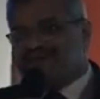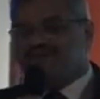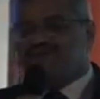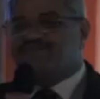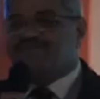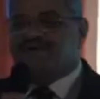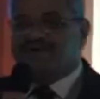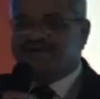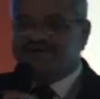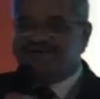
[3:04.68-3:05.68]

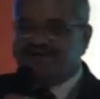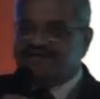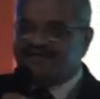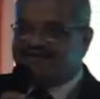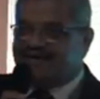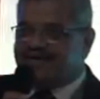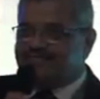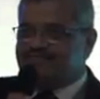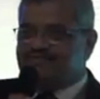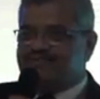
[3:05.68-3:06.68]
So in the earlier
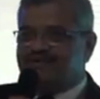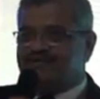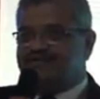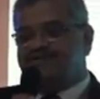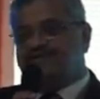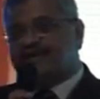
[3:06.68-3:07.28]
times, uh, you know,